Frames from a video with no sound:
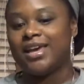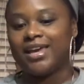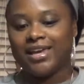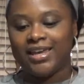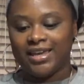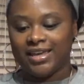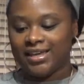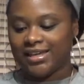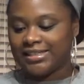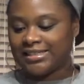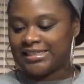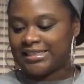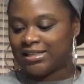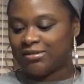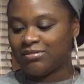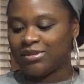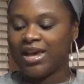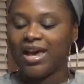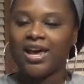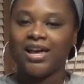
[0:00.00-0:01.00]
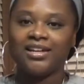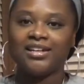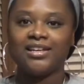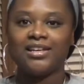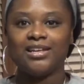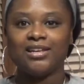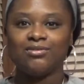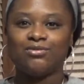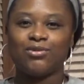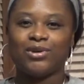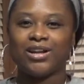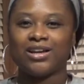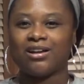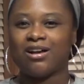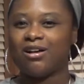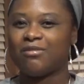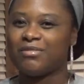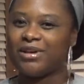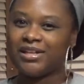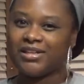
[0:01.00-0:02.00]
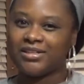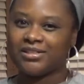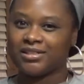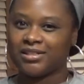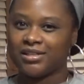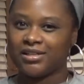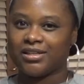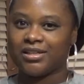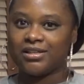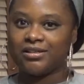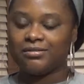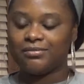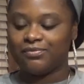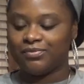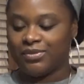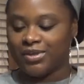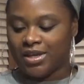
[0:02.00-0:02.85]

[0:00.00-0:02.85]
and some kind of what I call maintenance cooking.